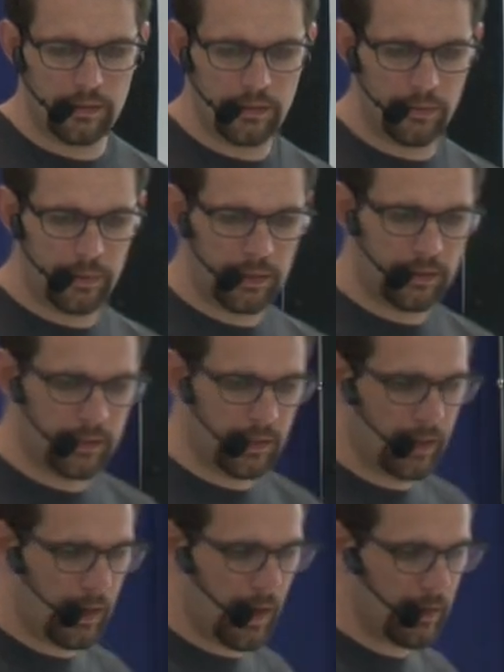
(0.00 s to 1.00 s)
So we can see
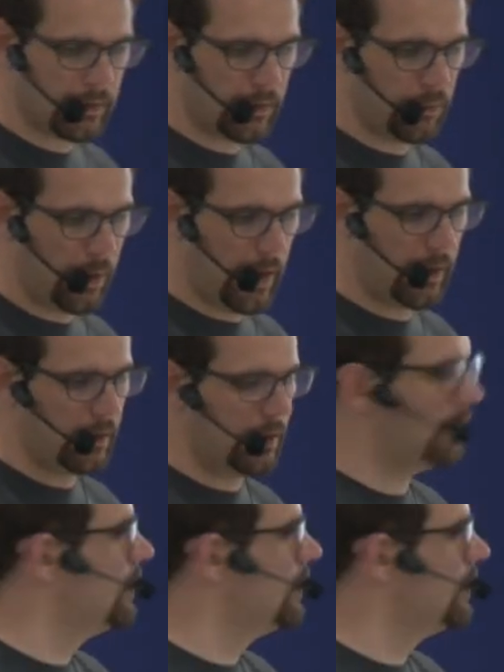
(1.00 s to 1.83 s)
that x and y are